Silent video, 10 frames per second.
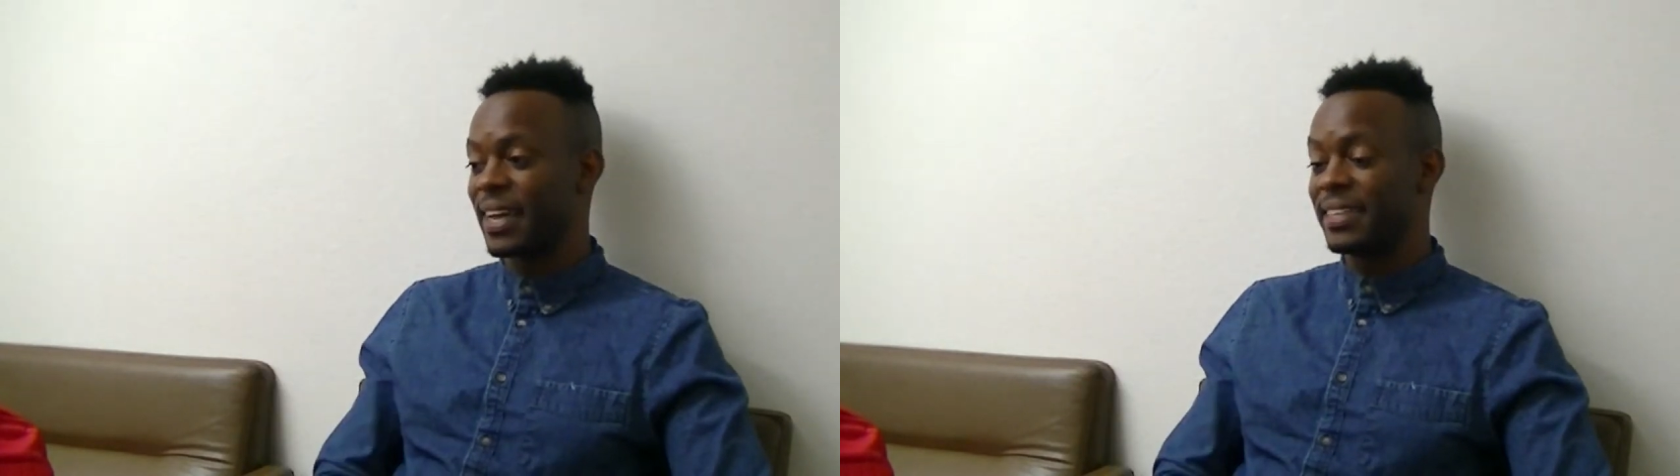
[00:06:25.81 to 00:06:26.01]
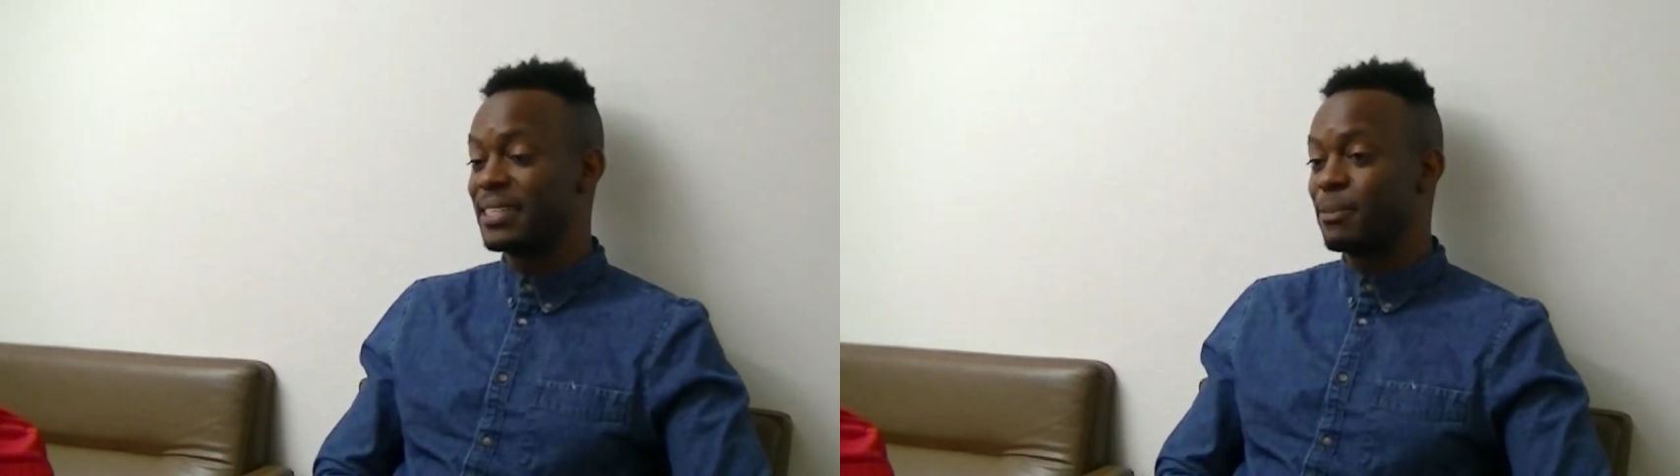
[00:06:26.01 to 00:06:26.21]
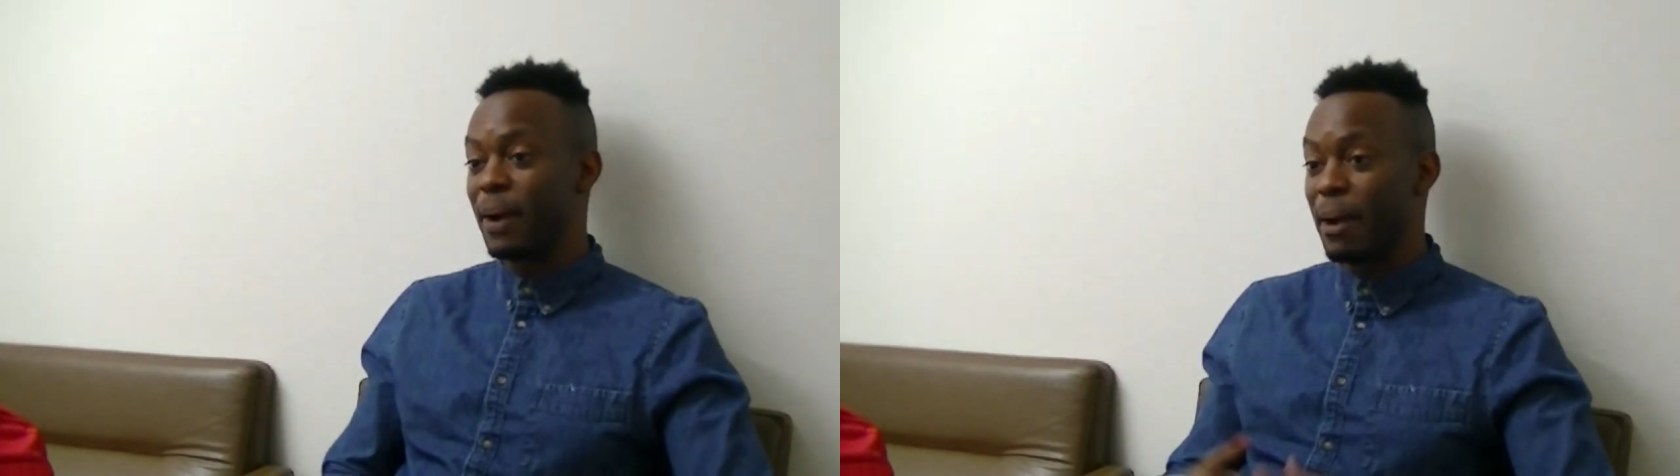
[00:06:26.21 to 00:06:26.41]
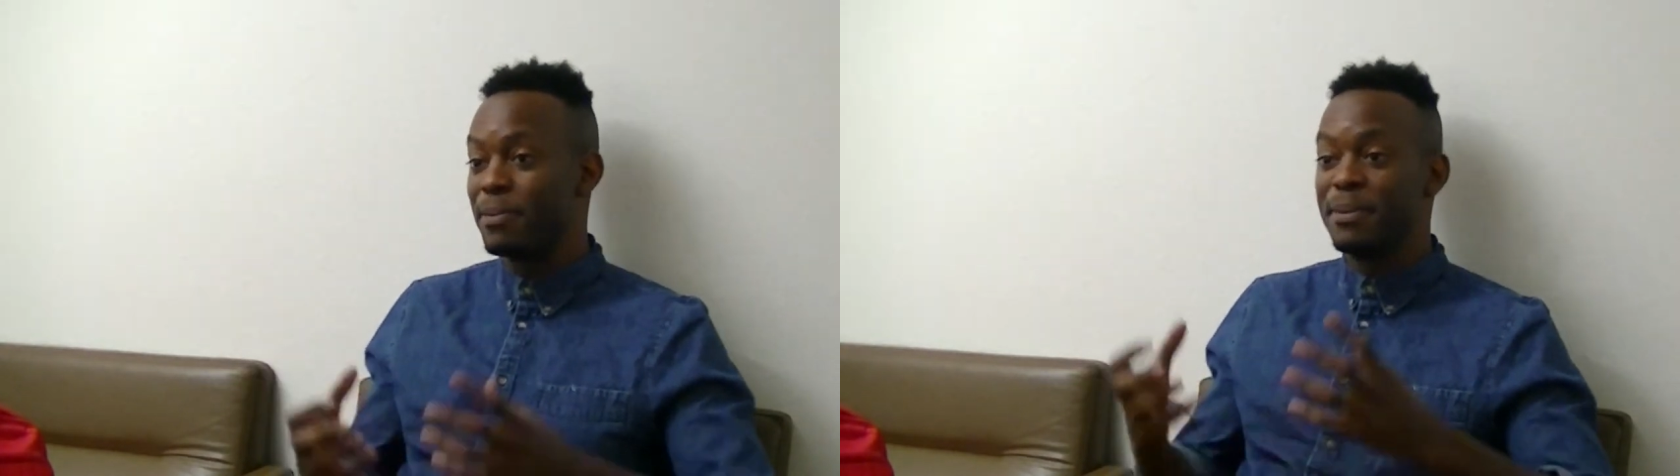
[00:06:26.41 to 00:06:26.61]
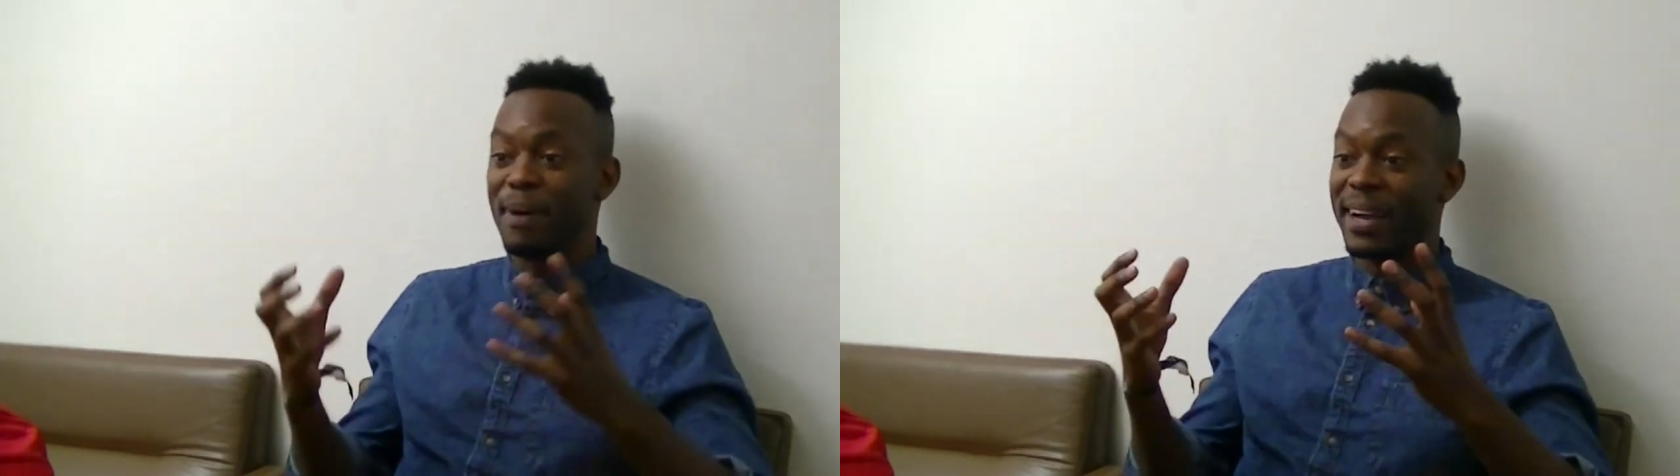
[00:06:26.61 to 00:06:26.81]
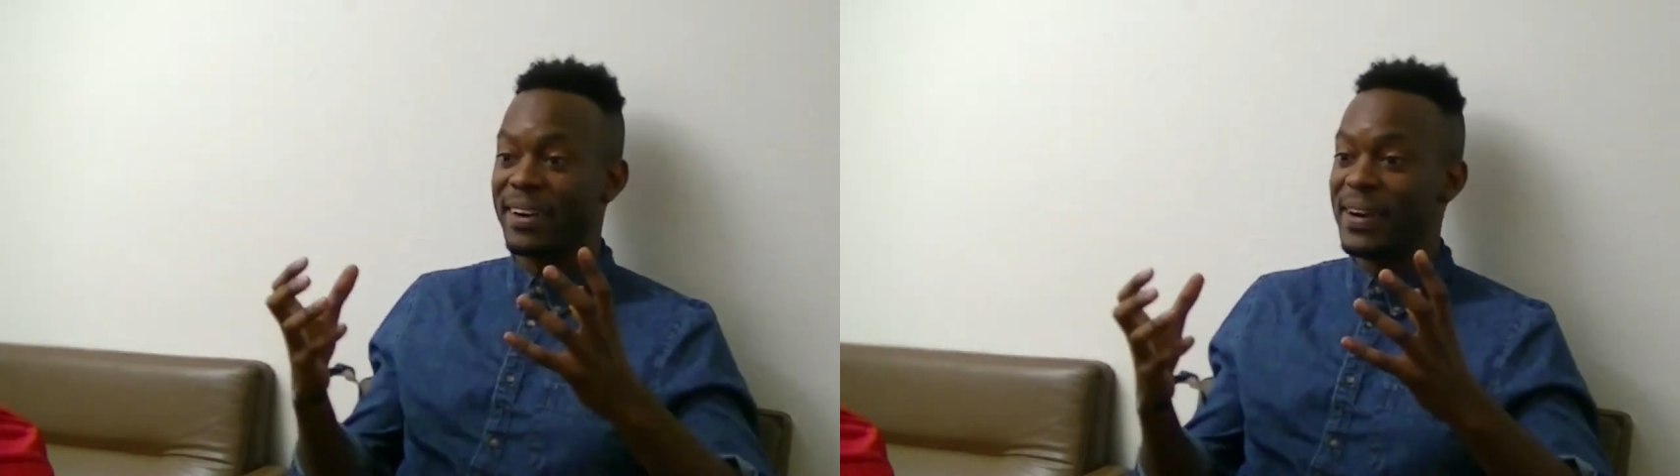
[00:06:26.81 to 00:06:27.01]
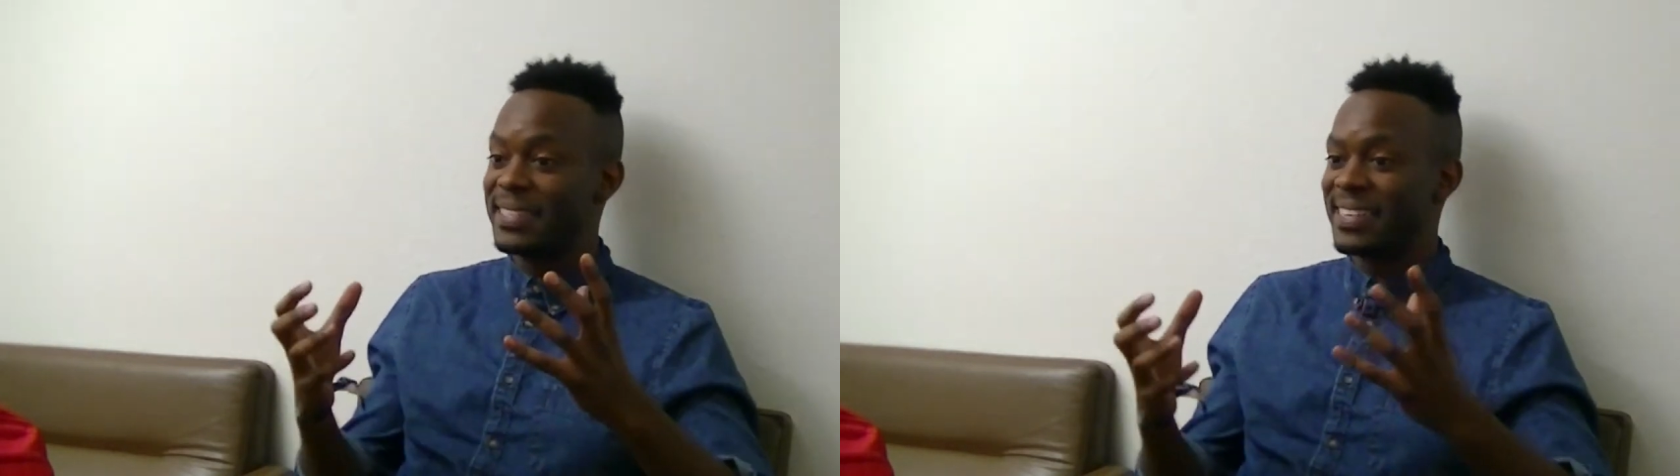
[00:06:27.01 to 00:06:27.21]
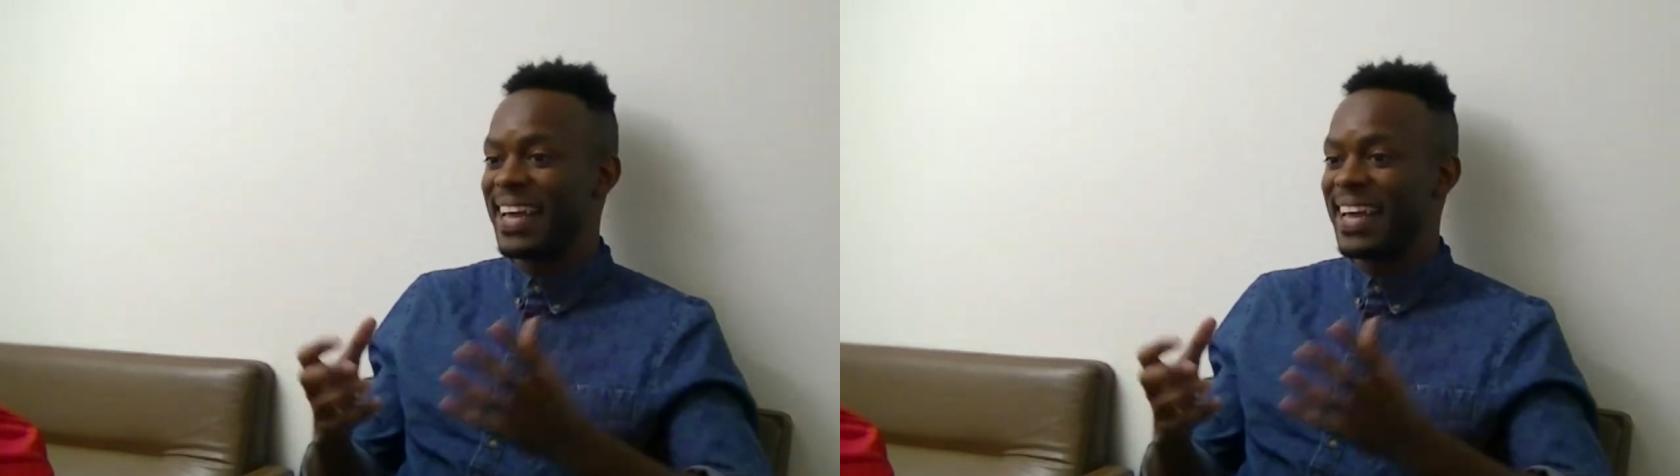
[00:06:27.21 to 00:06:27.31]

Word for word: like this will probably be my greatest.